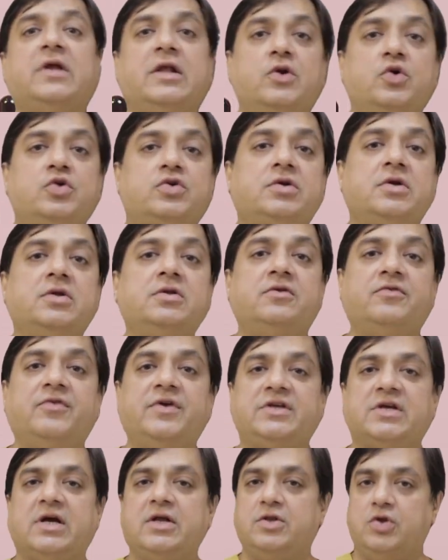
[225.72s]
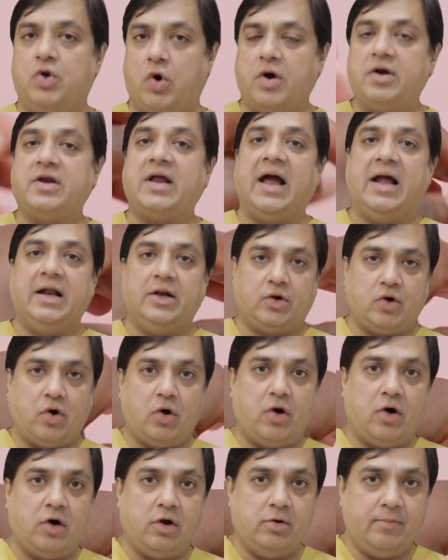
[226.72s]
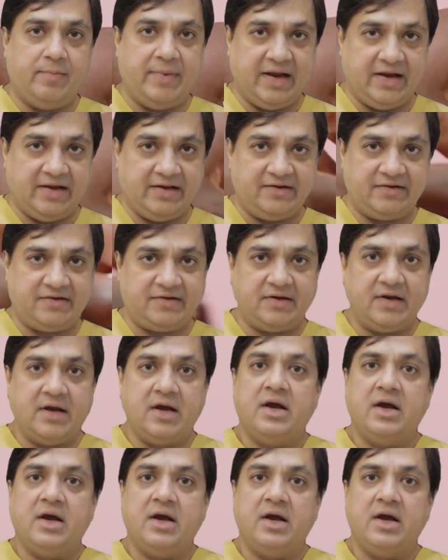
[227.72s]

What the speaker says: solutions which are not alcohol based.